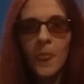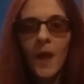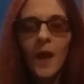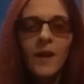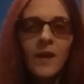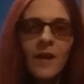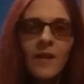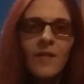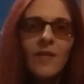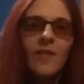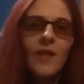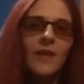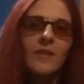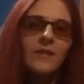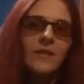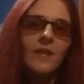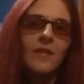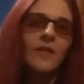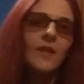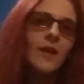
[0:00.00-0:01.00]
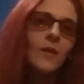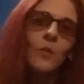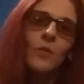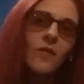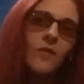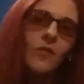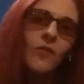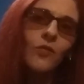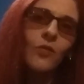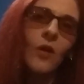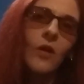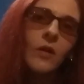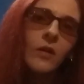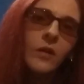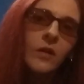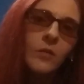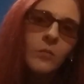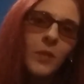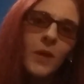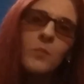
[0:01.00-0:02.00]
And his sentencing wasn't
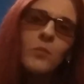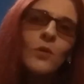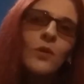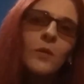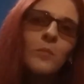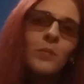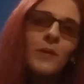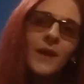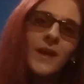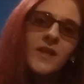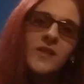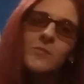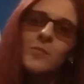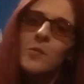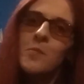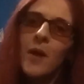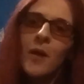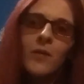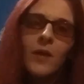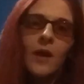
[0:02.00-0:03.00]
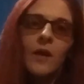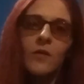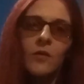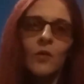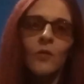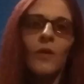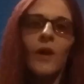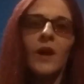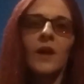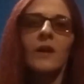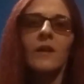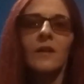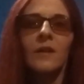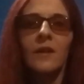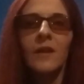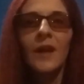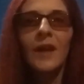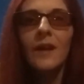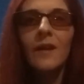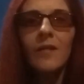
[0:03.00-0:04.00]
strong. People complained to me about that, and you're right,
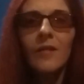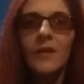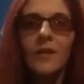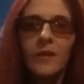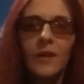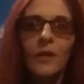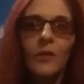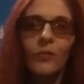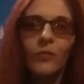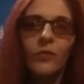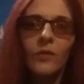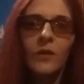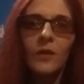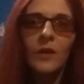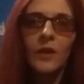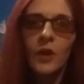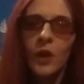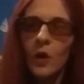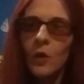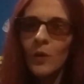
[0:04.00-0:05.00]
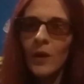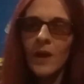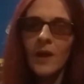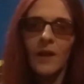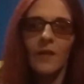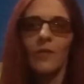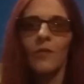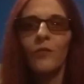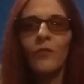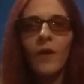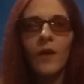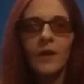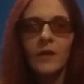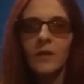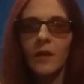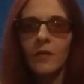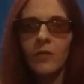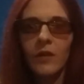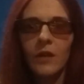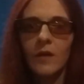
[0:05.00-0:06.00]
it isn't enough. He gets
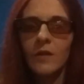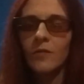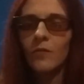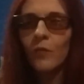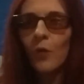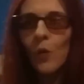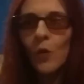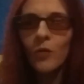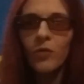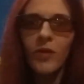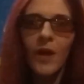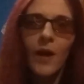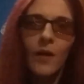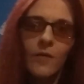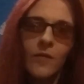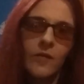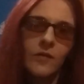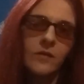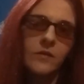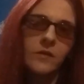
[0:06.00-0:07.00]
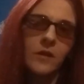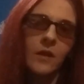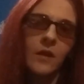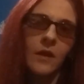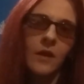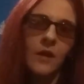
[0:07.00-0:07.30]
fined, I think, 4,000